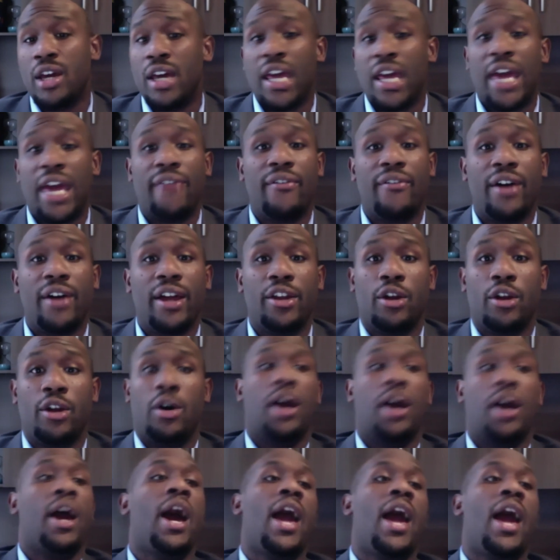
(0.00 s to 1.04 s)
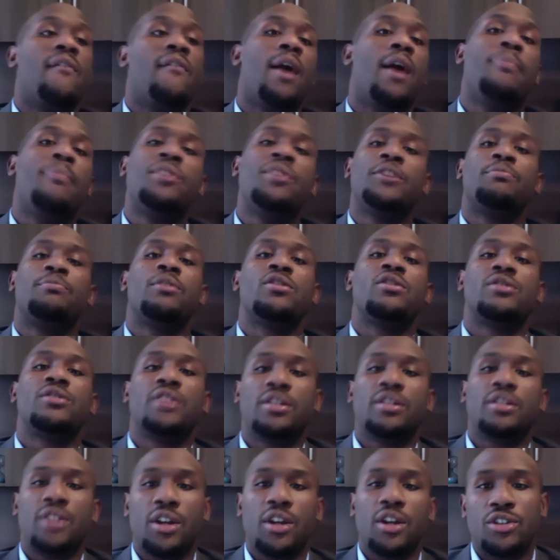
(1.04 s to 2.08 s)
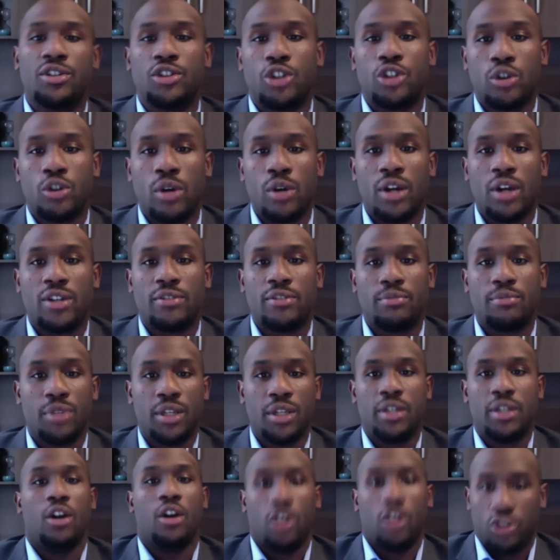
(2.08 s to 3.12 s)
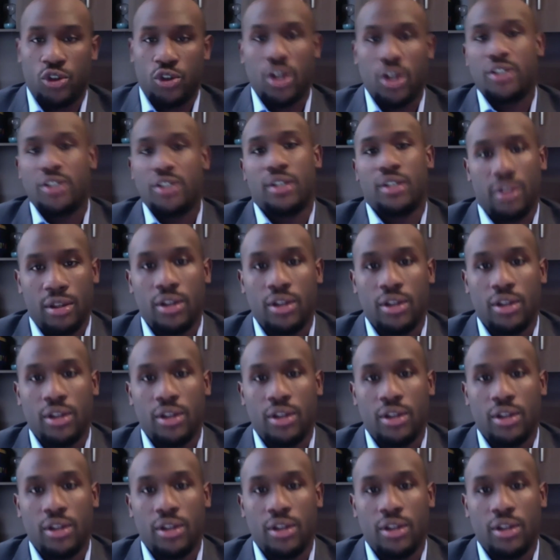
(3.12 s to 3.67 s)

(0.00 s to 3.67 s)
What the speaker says: And, you know, if I'm this person that doesn't trust me or trust